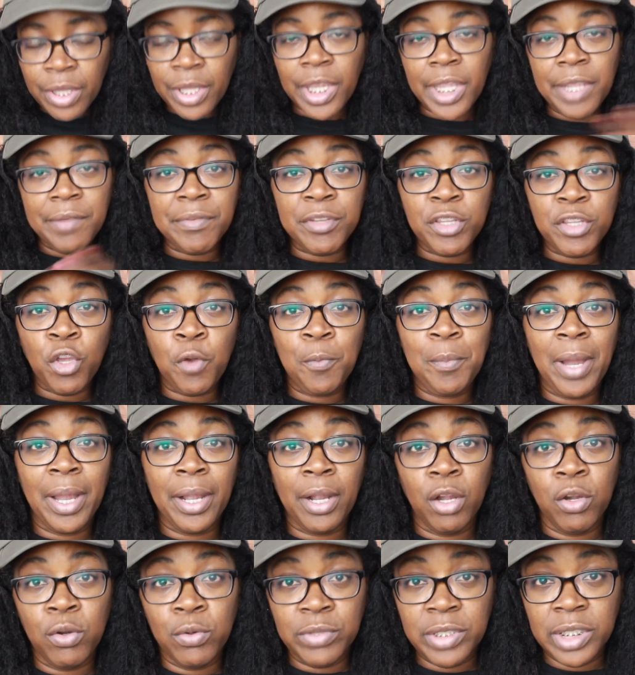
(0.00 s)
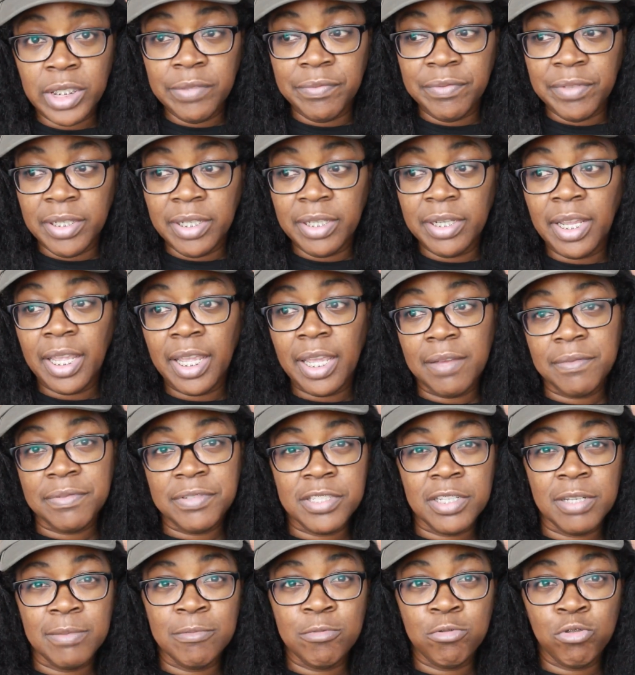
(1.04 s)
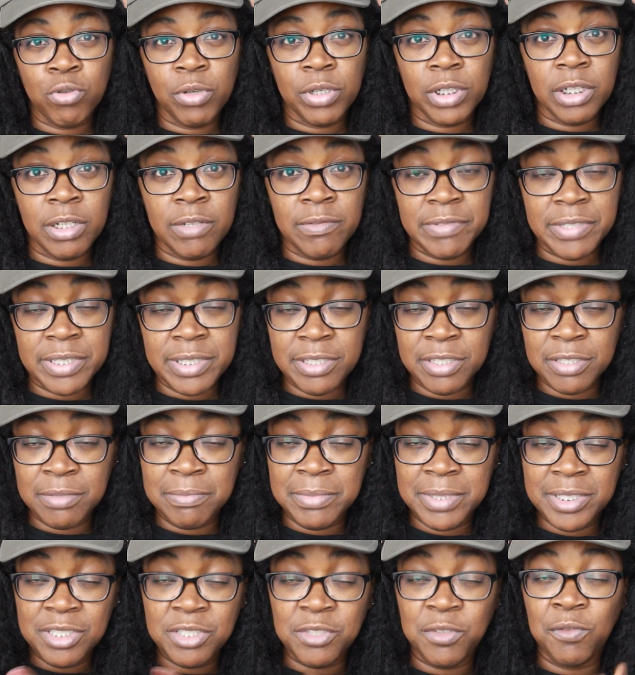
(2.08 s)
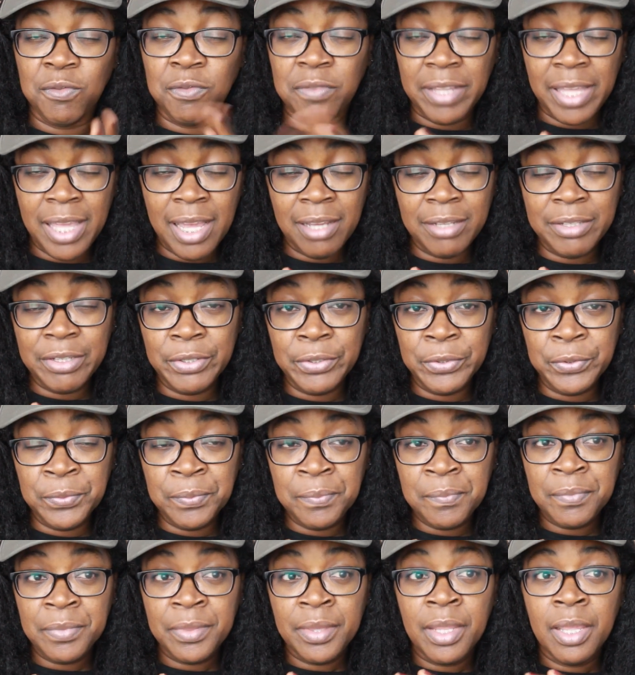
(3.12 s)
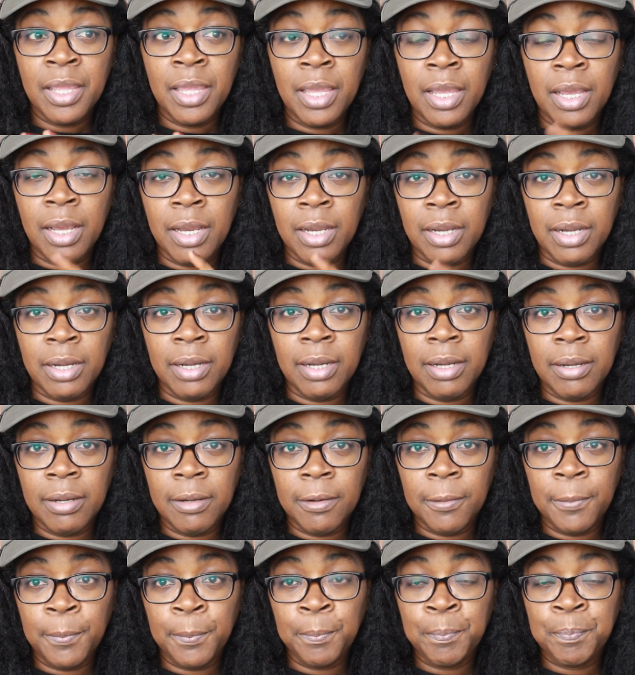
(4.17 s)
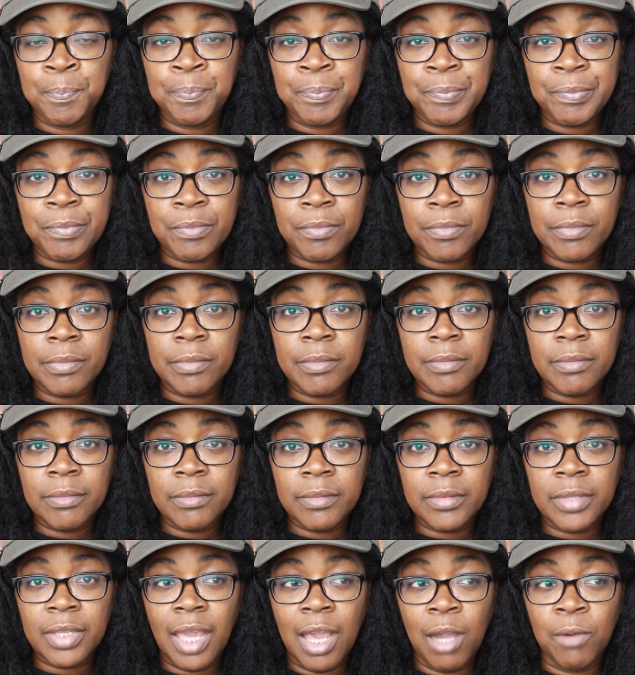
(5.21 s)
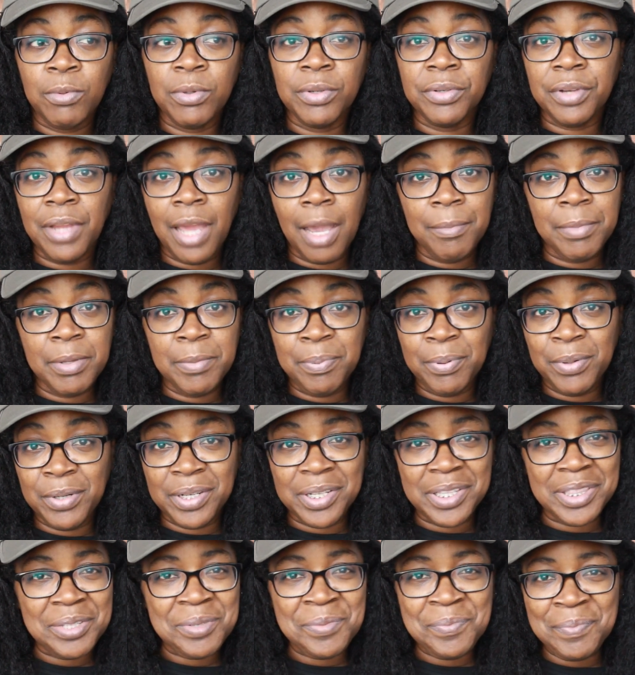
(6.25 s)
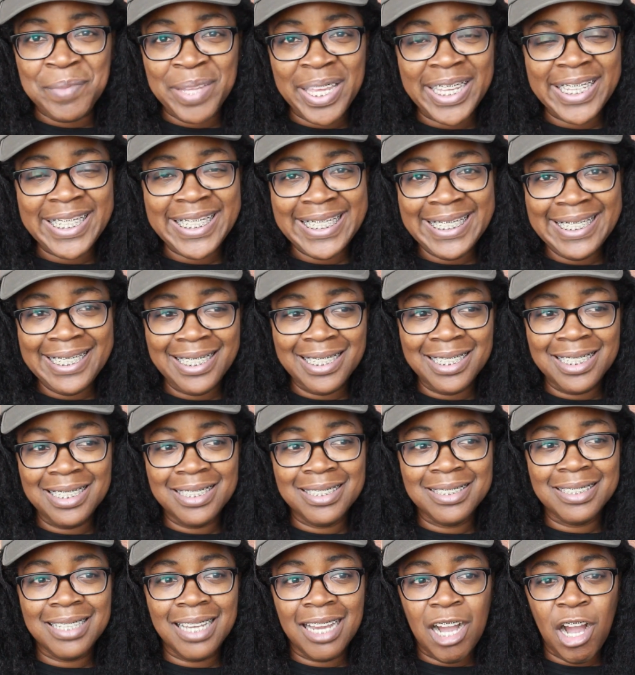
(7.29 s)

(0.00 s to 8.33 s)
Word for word: Even though my goatee did have some sort of sentimental value, I will not be putting them back in.